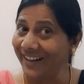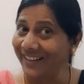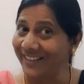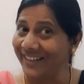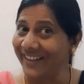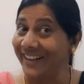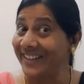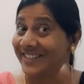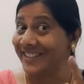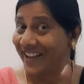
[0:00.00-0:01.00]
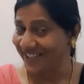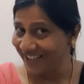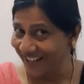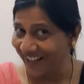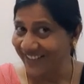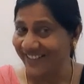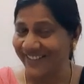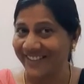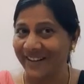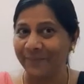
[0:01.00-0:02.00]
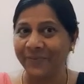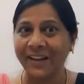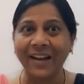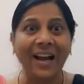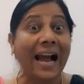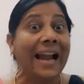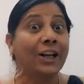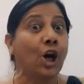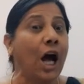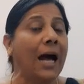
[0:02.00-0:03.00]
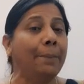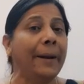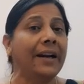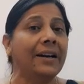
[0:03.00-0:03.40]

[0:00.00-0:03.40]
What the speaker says: It is lustrous. And carbon